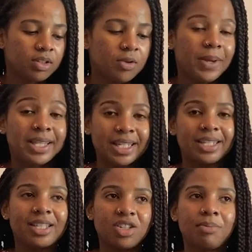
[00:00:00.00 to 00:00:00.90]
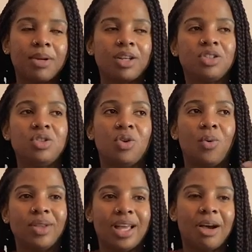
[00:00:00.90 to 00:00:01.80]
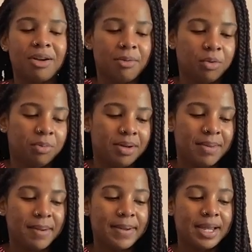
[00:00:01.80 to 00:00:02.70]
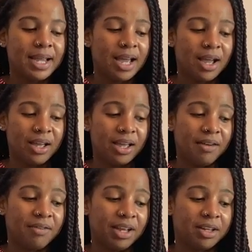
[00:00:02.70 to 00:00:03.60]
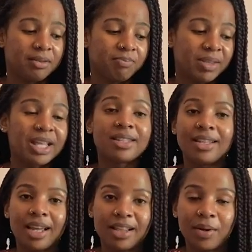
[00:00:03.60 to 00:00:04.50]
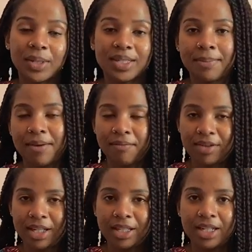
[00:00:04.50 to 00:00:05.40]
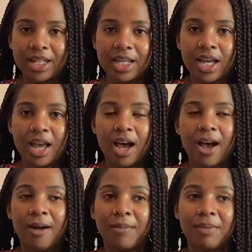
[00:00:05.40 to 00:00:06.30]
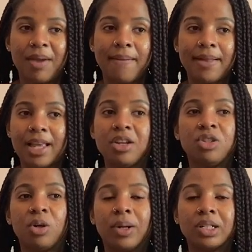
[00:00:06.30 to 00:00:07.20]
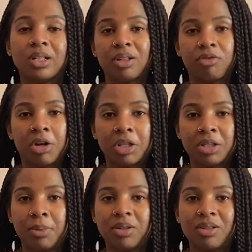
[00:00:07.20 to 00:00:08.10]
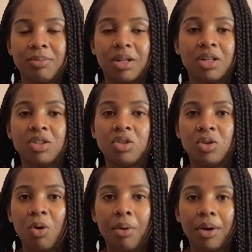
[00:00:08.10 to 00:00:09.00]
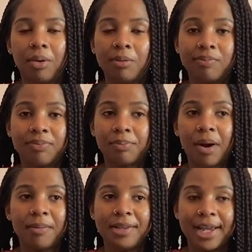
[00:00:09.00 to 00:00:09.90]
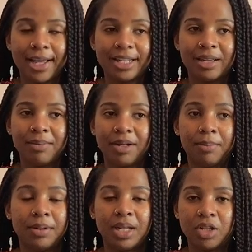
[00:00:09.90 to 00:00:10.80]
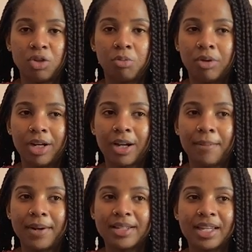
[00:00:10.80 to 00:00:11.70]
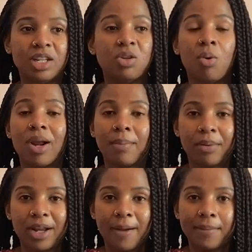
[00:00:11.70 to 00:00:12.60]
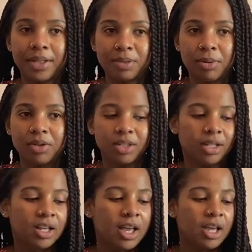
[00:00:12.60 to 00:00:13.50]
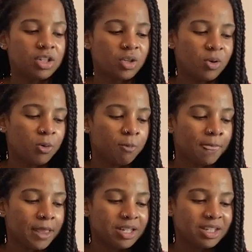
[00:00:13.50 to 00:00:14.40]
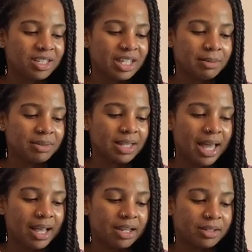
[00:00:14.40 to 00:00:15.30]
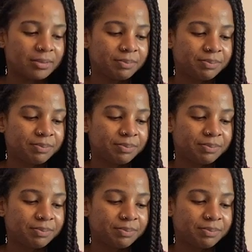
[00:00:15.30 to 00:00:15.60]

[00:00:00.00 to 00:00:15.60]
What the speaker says: make that decision because you know what the outcome will be. Maybe if, like, let's say there was some infidelity, it may be that you don't want to confront this person because you know it'll probably end up in a potential breakup, and it's like you don't want to break up with this person. So it just seems that